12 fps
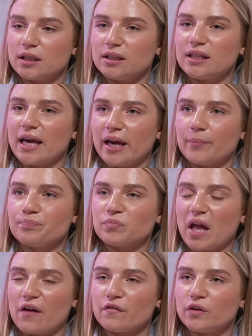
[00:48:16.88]
Yeah,
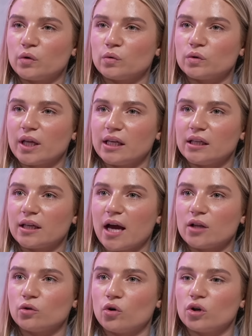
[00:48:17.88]
I feel like
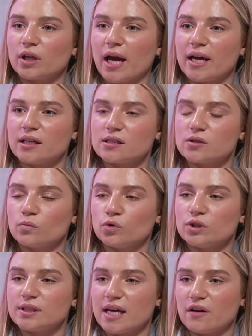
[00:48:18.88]
a lot of guys
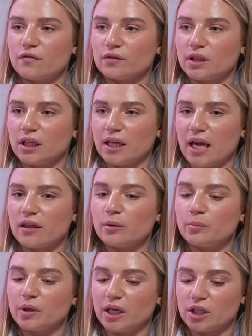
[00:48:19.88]
would definitely get the
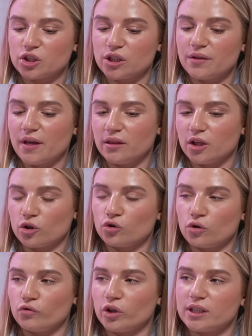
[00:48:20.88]
impression that then they're
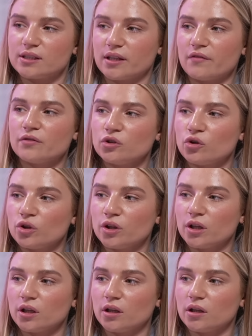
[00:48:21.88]
not really delivering
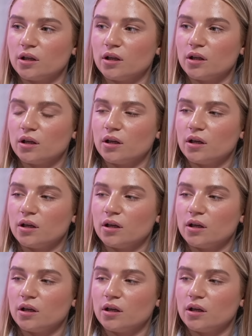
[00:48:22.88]
on the. But that's actually